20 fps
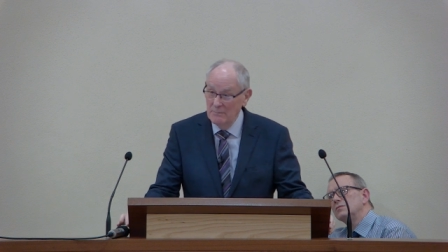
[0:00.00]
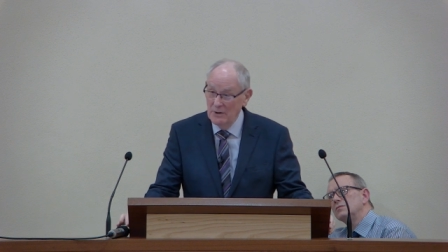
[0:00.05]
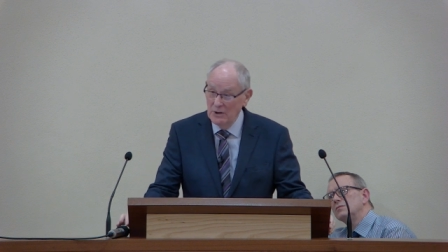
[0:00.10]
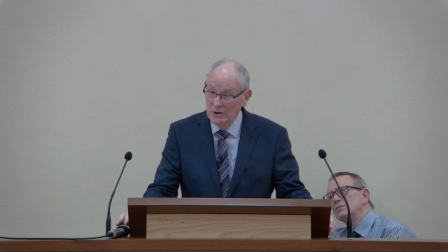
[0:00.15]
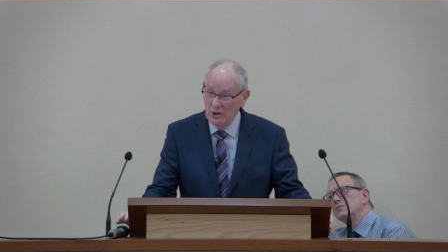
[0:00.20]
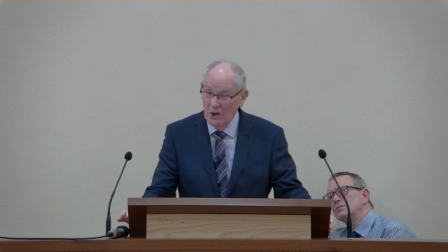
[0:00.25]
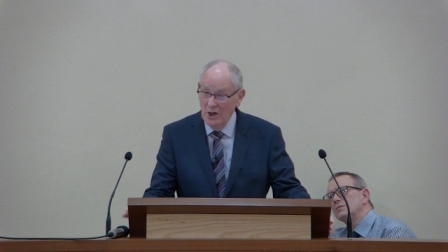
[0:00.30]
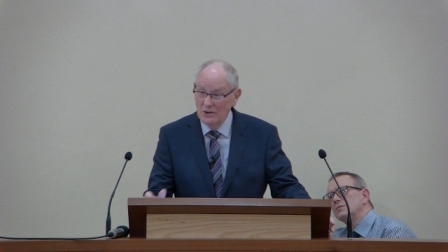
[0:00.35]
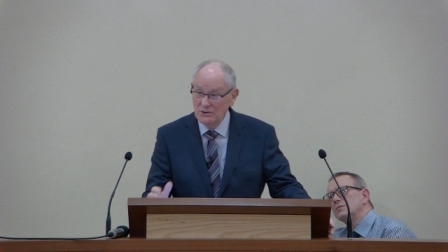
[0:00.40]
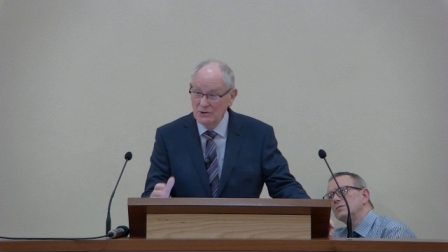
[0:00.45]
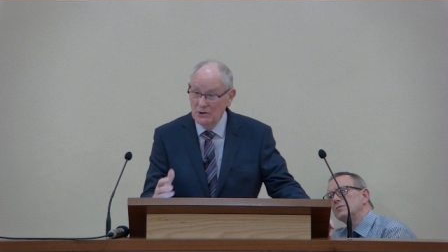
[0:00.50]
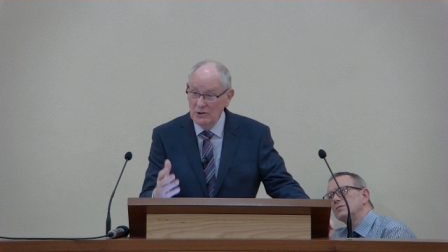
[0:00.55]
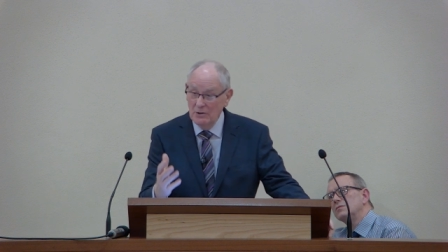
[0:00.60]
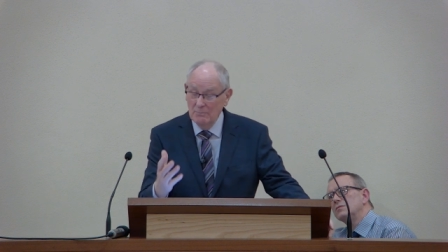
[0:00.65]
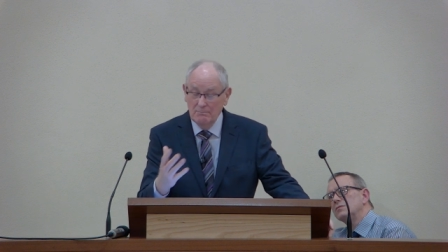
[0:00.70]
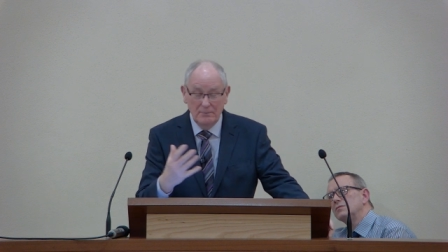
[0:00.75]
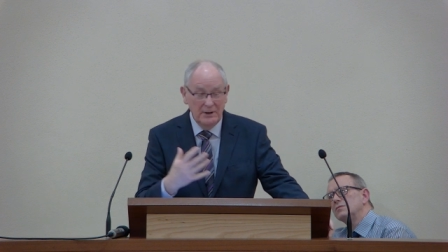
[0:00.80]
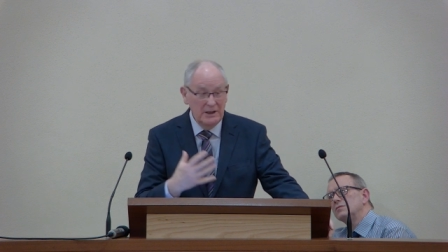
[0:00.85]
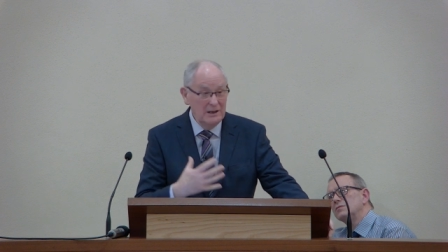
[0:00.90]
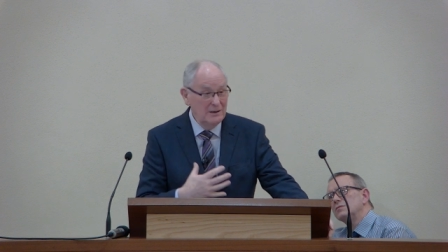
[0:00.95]
Because it
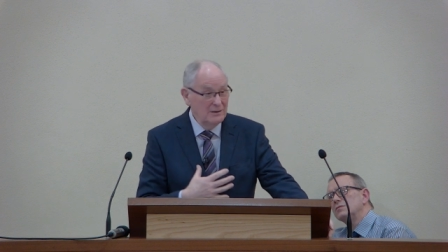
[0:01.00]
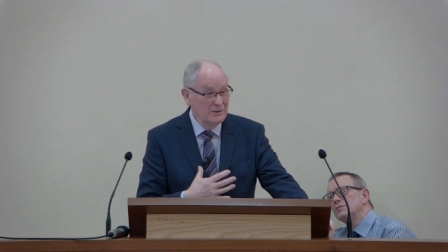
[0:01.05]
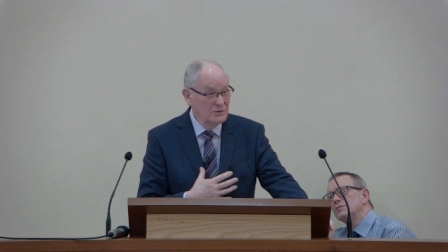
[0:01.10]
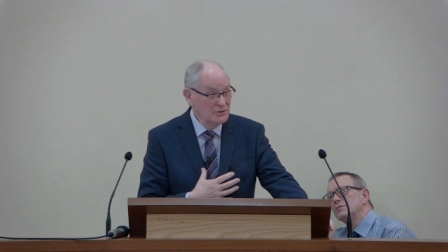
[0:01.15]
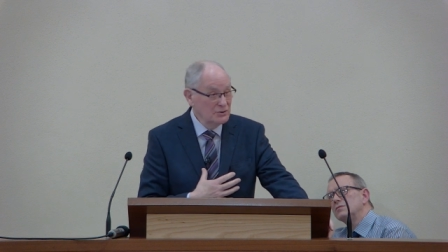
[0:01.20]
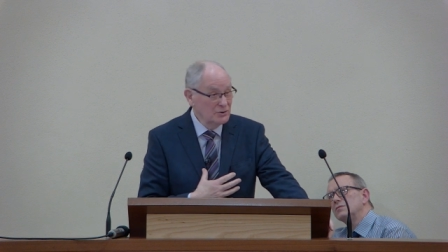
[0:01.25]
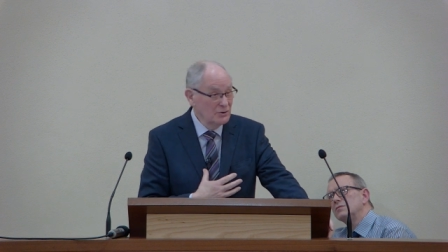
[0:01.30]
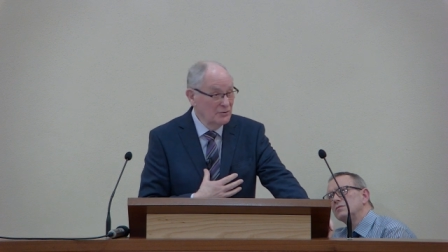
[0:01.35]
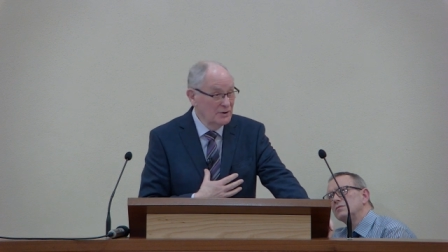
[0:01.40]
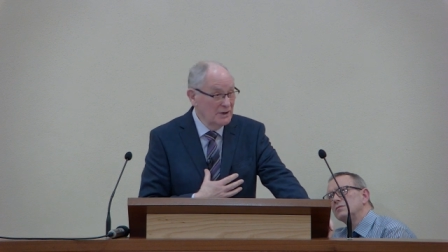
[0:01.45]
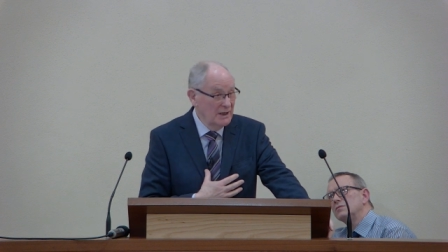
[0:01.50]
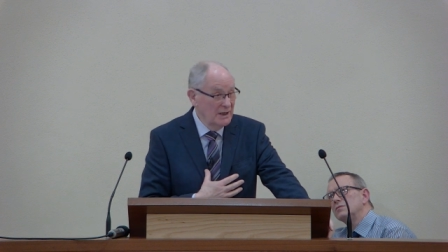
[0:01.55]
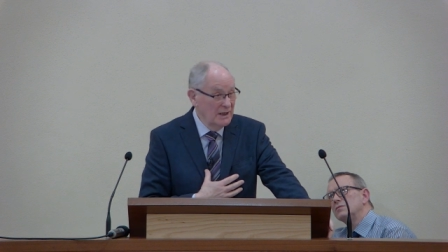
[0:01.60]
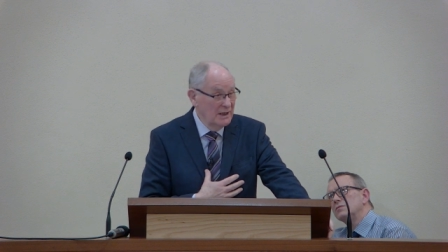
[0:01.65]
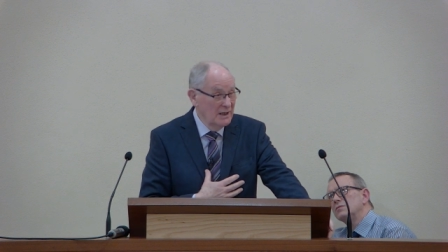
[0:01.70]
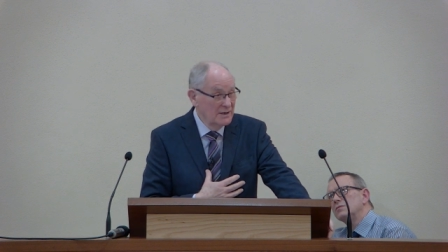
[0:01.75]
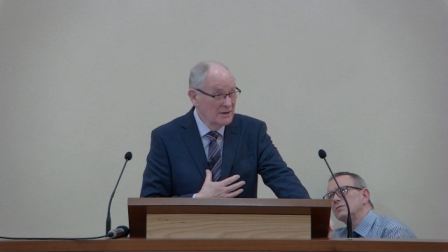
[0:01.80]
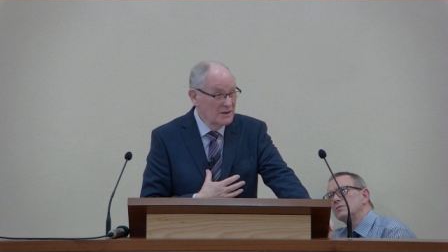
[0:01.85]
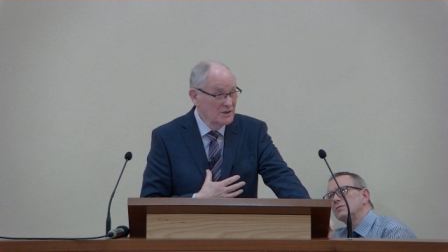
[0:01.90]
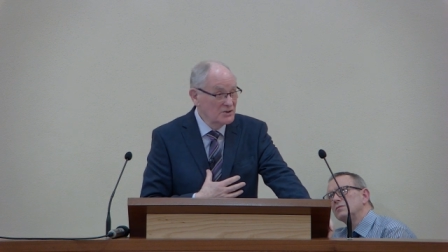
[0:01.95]
appeals to
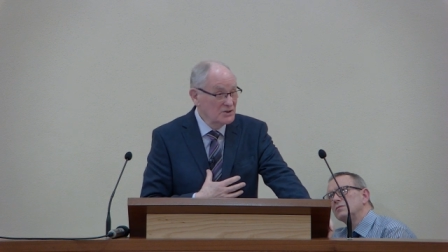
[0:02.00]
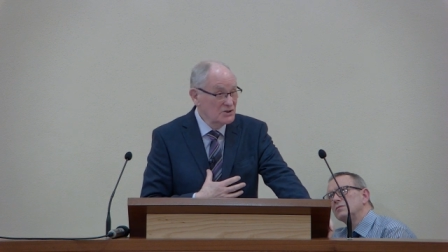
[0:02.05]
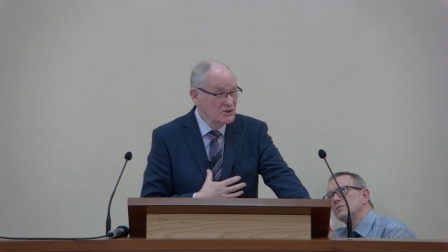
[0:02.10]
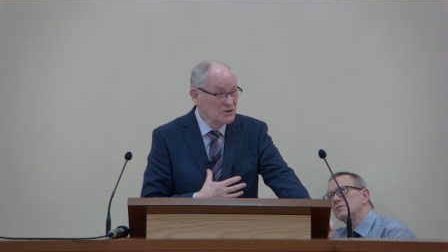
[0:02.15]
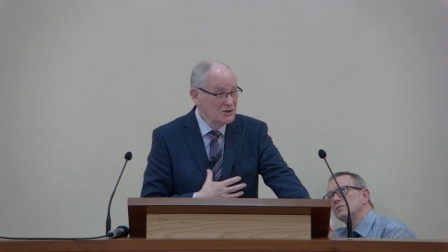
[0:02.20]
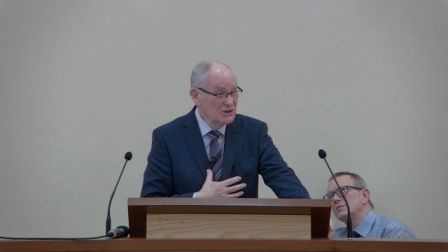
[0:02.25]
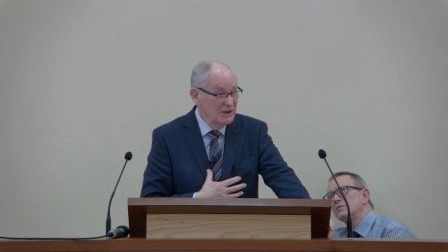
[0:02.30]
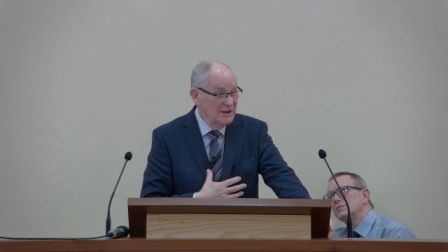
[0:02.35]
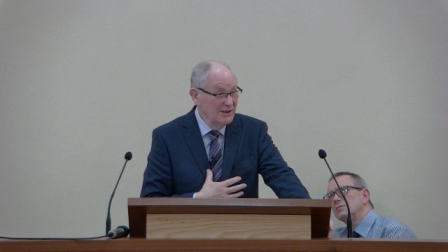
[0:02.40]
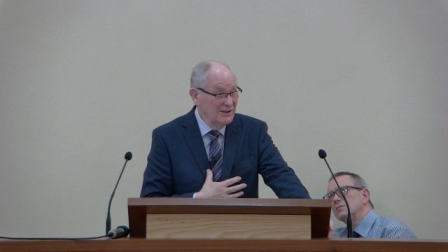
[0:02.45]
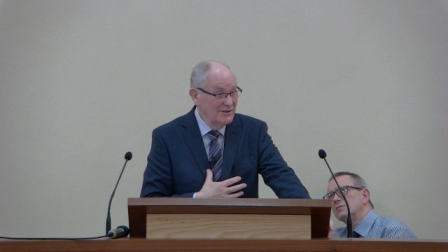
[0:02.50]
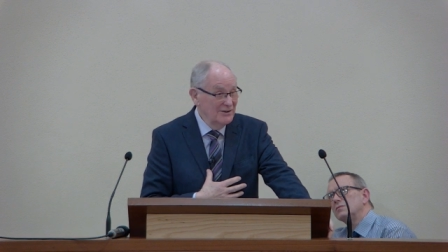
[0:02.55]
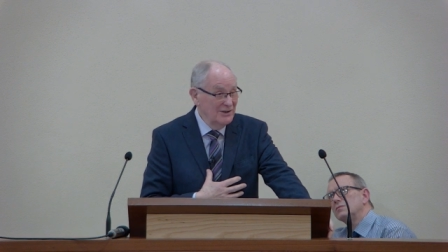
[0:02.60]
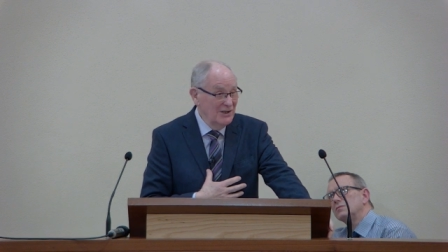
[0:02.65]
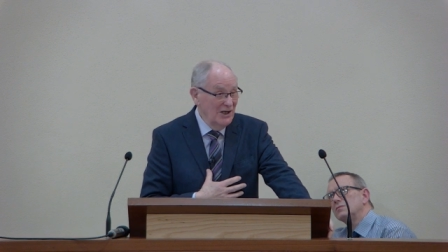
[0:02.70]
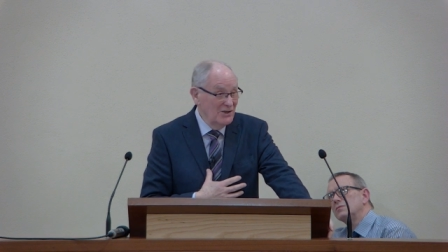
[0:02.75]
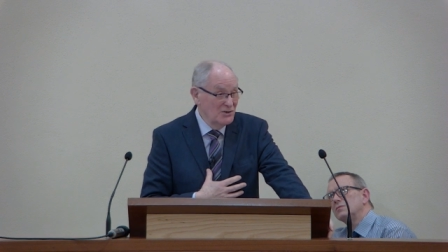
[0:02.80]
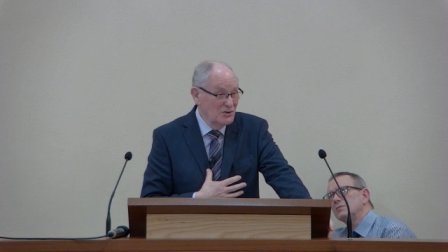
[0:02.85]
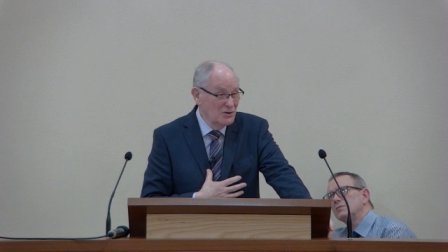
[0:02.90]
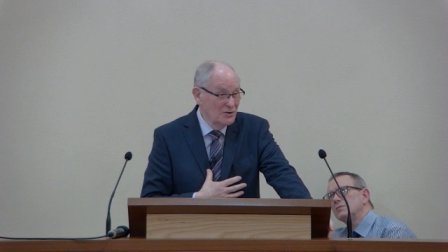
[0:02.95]
the, the
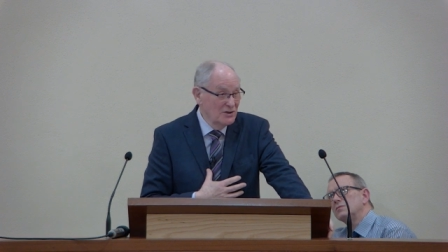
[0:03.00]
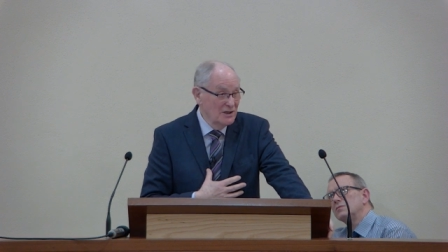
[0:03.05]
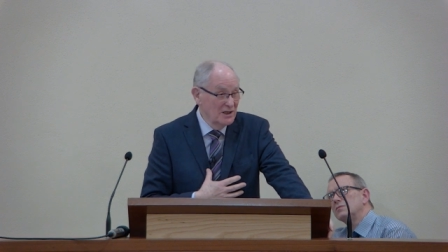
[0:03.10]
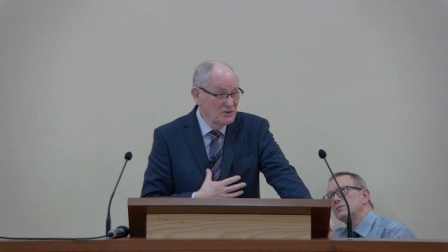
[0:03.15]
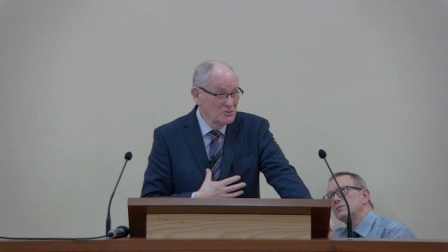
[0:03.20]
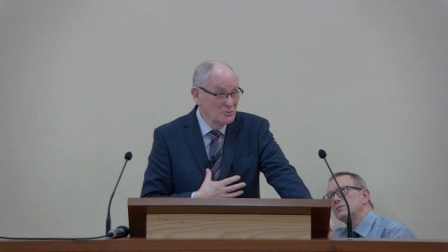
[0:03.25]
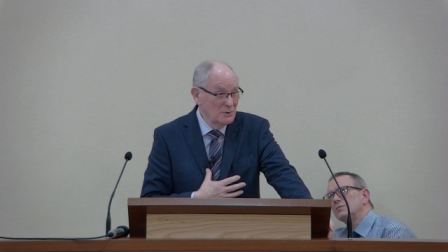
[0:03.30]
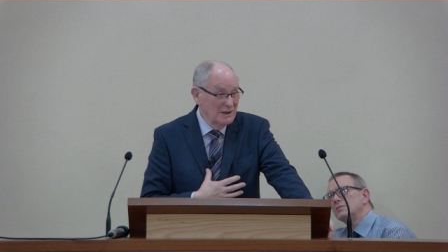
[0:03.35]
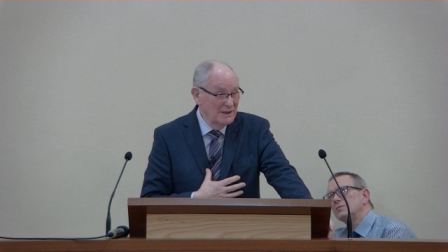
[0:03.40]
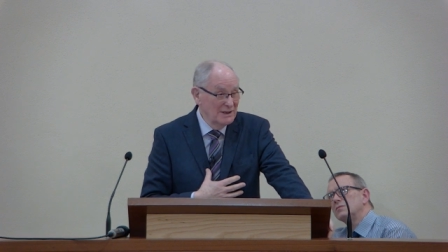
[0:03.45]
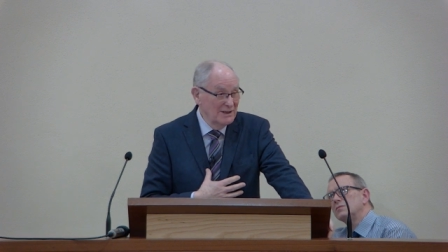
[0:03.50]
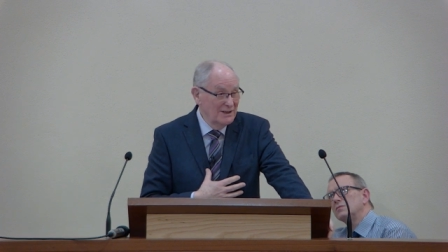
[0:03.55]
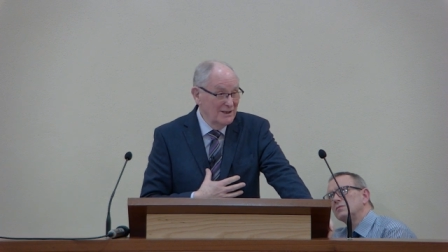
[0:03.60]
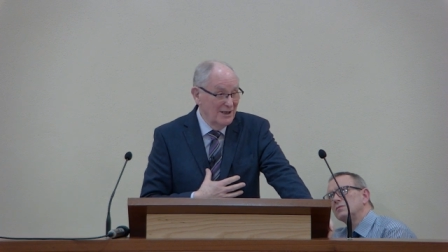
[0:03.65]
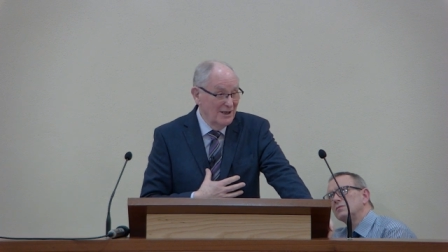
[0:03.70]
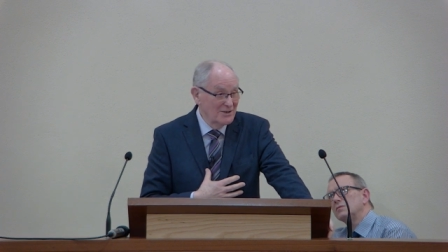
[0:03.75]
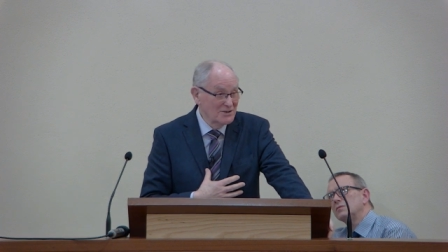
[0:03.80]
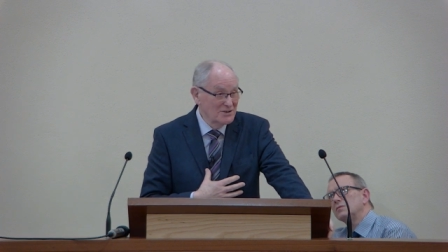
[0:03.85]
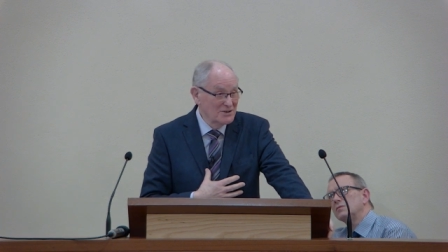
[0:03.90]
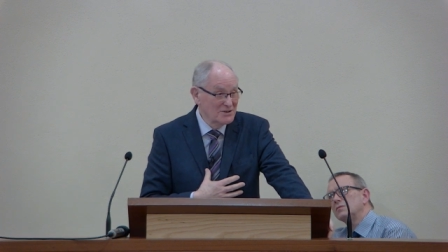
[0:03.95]
sin nature that's
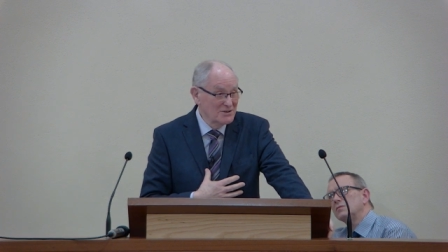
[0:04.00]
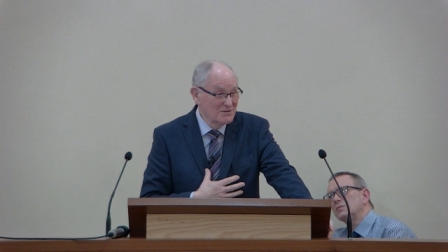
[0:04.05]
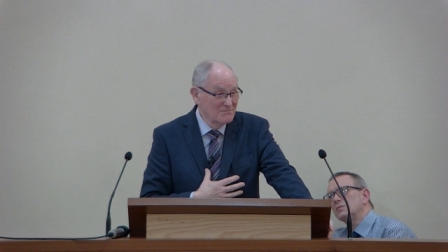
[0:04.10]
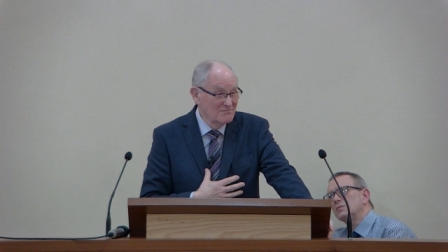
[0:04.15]
within us.